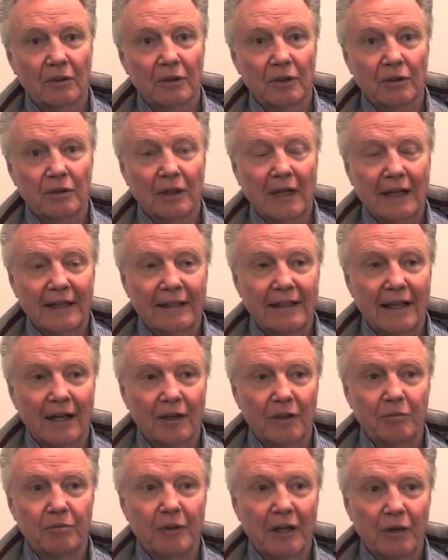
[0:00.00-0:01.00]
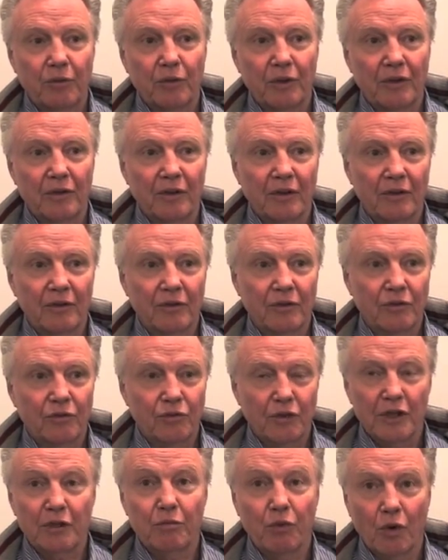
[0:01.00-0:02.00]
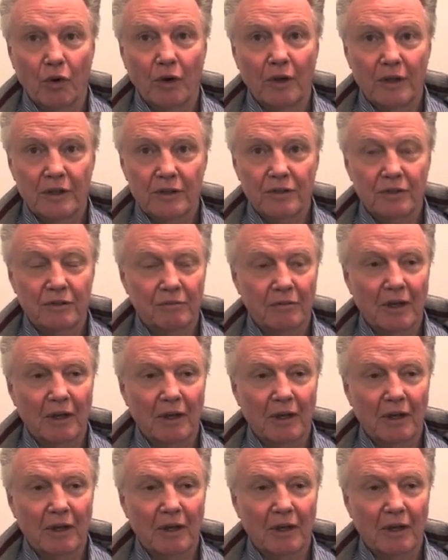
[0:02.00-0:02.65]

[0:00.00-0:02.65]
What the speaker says: He'd lie down in bed with the three boys.